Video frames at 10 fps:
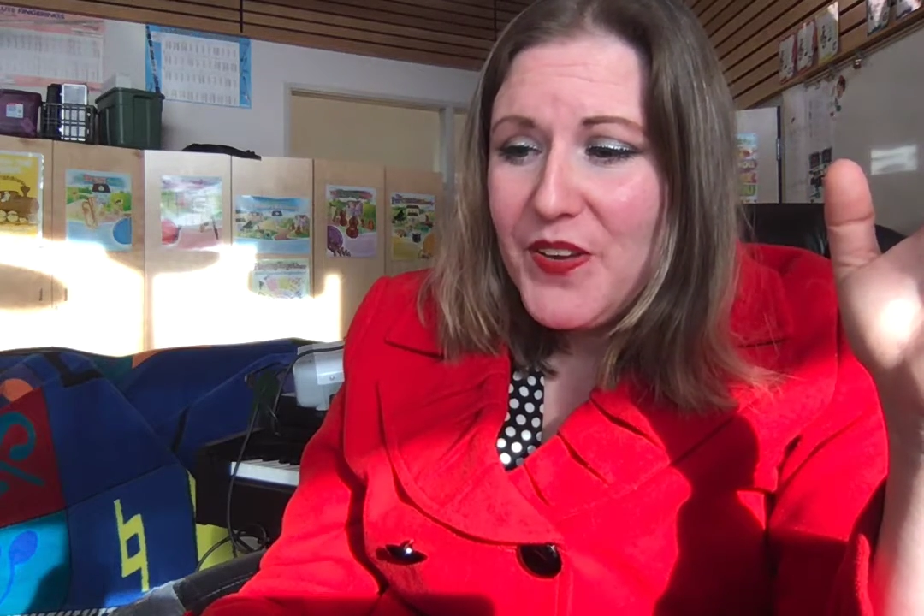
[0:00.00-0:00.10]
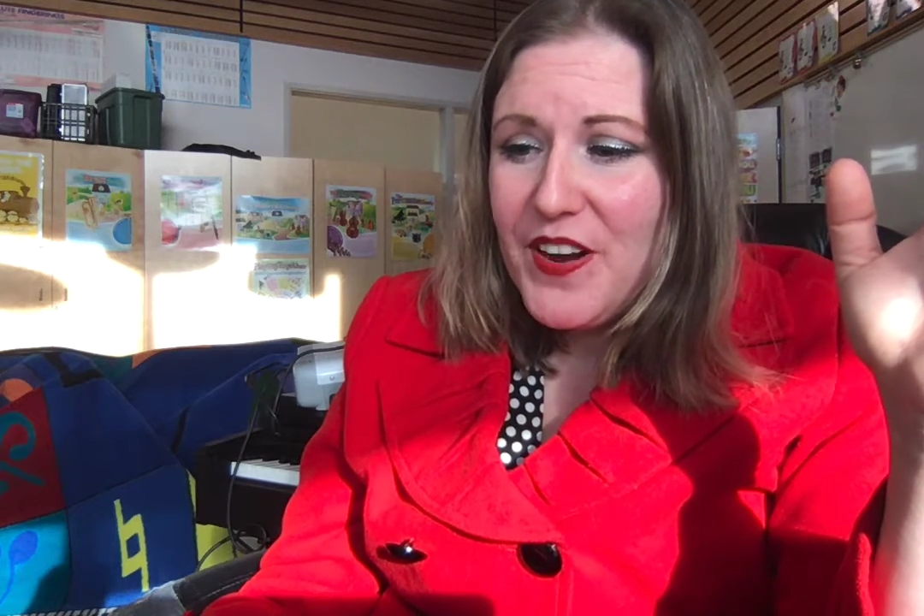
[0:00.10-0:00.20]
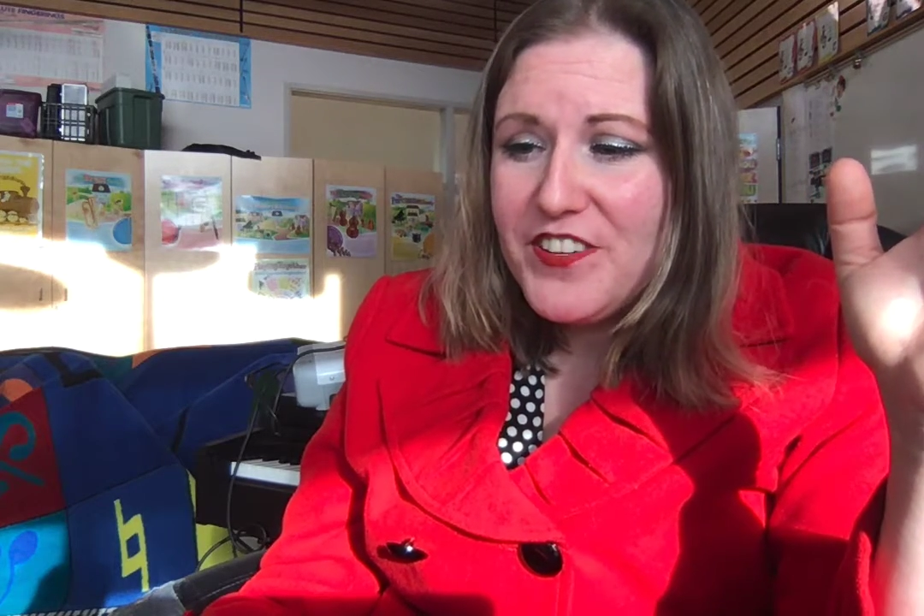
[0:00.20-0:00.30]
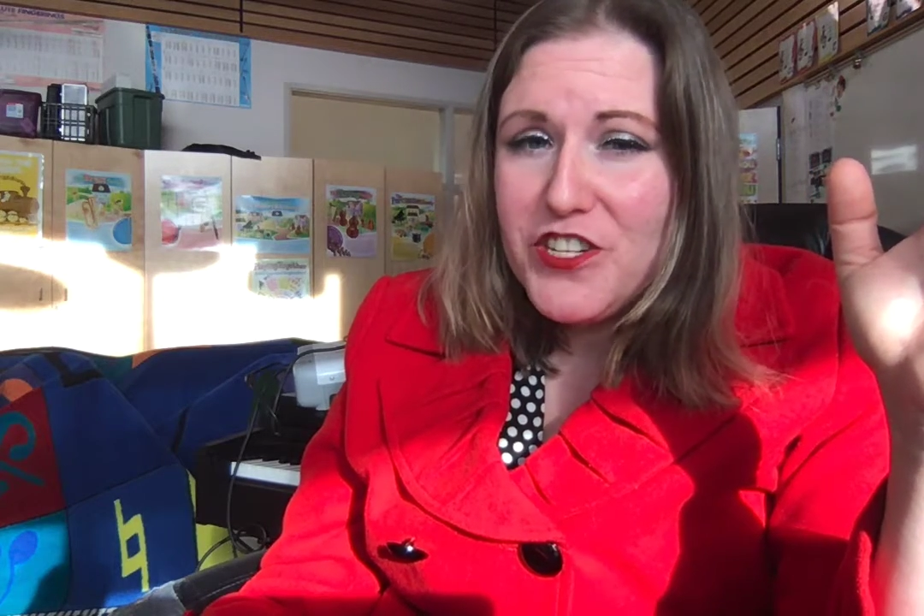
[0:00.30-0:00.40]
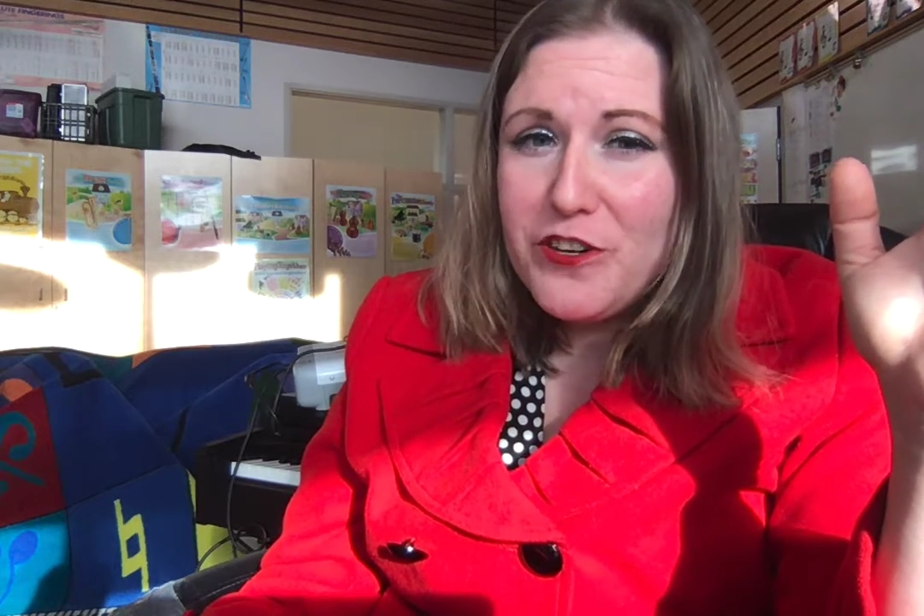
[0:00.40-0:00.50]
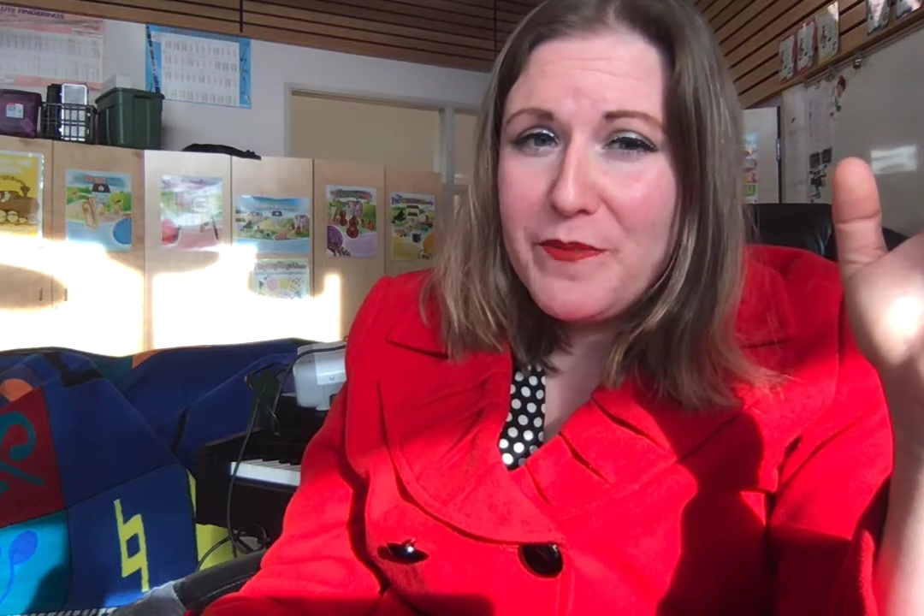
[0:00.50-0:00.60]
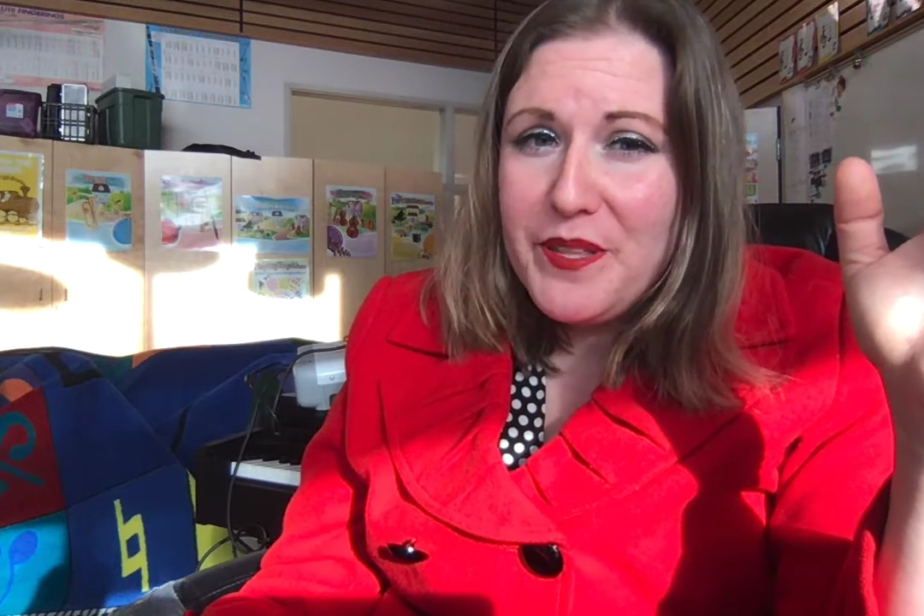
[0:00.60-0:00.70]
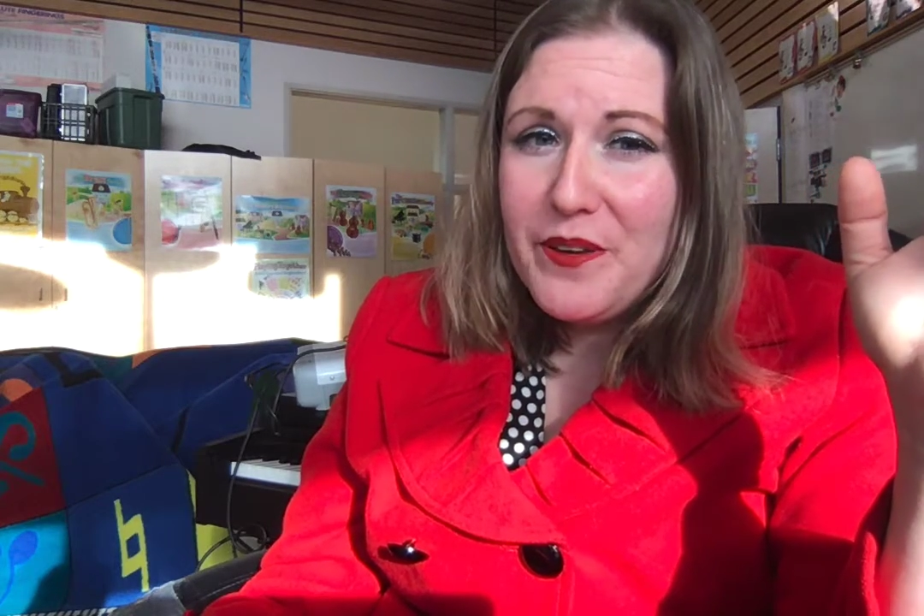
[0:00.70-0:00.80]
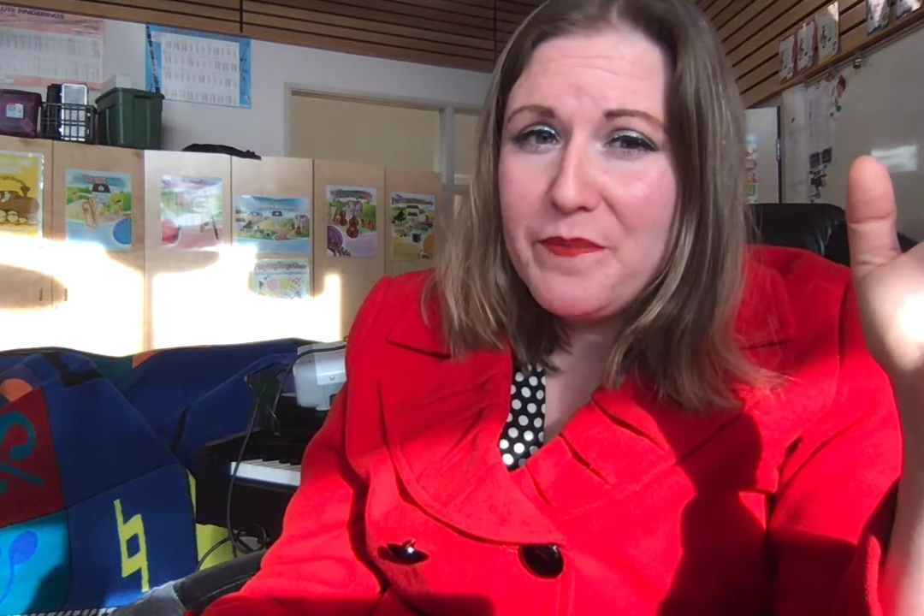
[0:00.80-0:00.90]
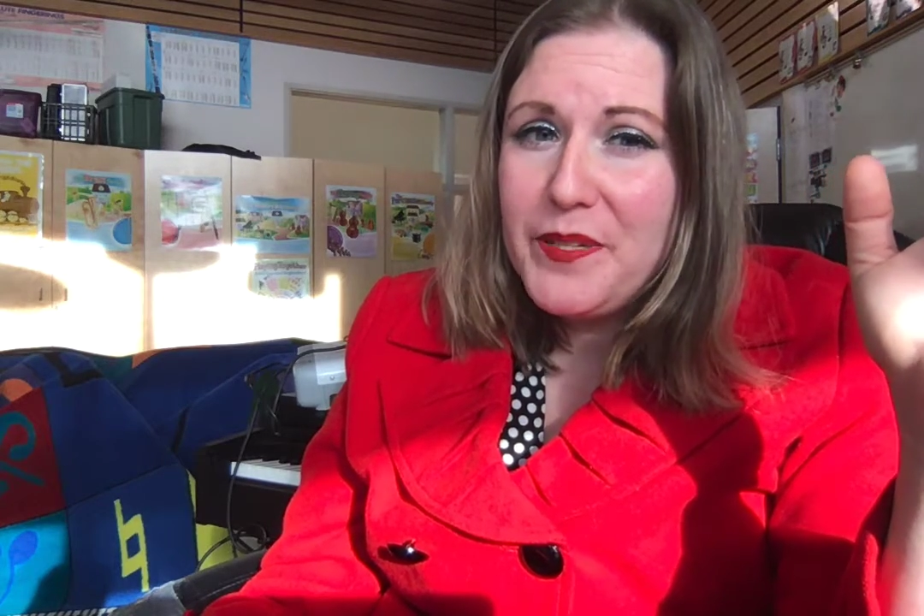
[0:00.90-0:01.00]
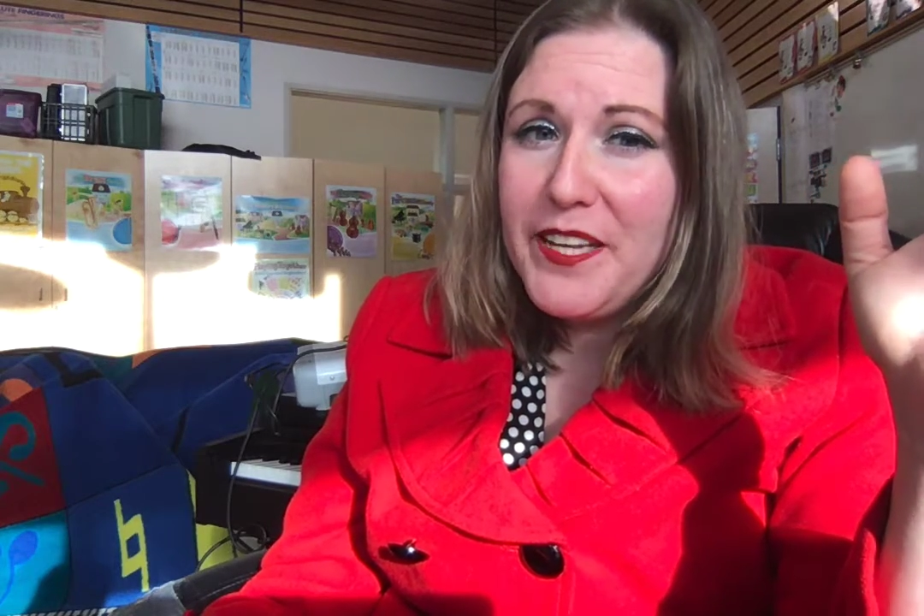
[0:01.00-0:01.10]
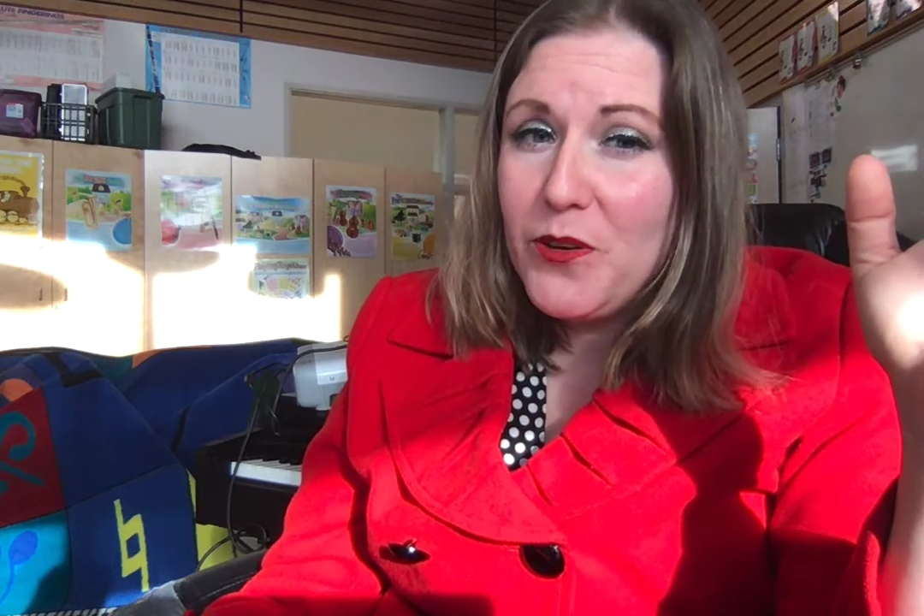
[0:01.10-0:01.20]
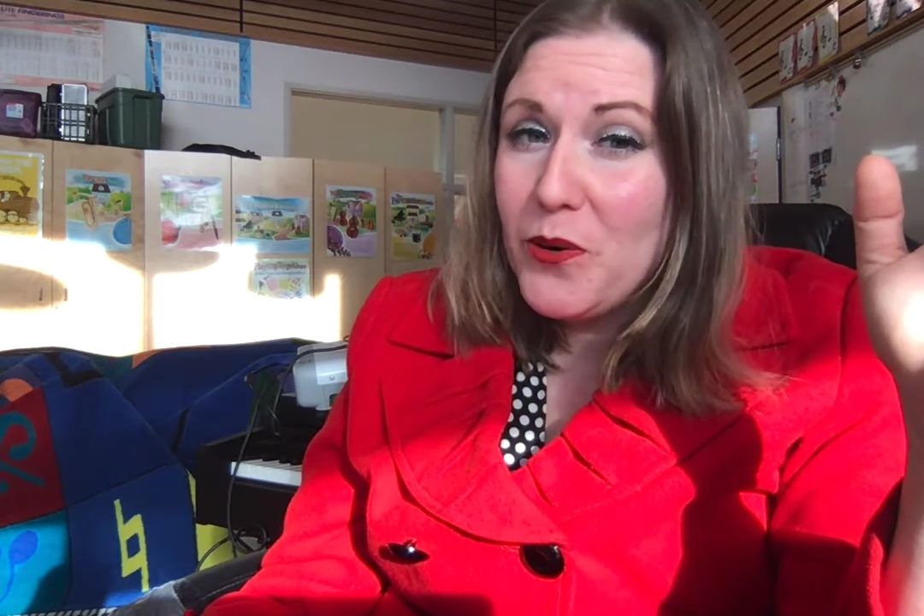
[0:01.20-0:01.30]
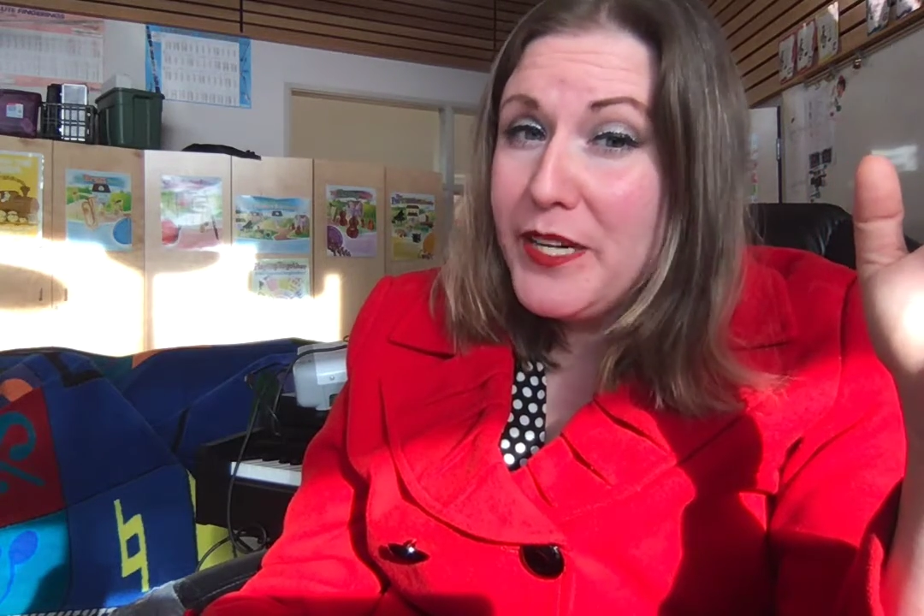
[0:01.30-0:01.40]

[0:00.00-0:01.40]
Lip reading: You have to show me that you can play your